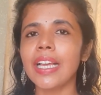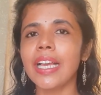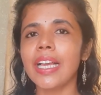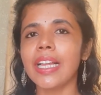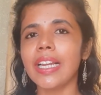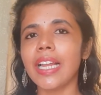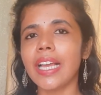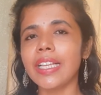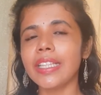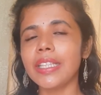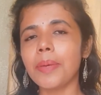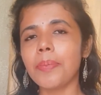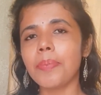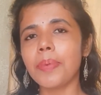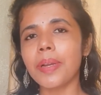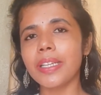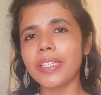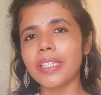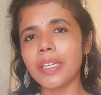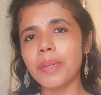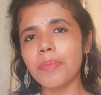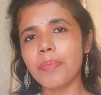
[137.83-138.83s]
like the
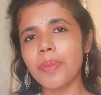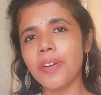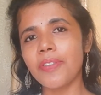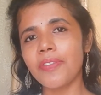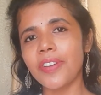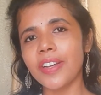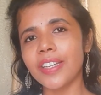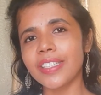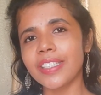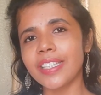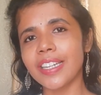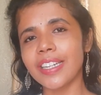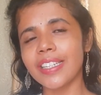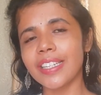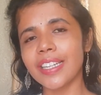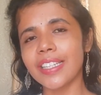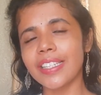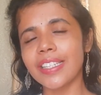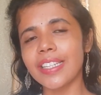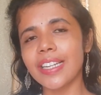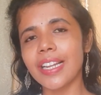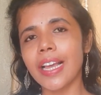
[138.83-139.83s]
present perfect
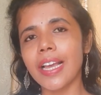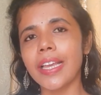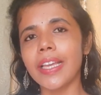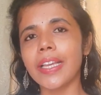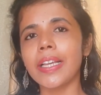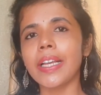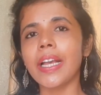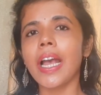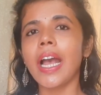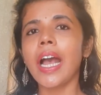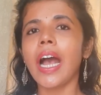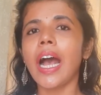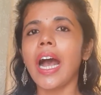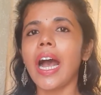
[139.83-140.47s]
sentence like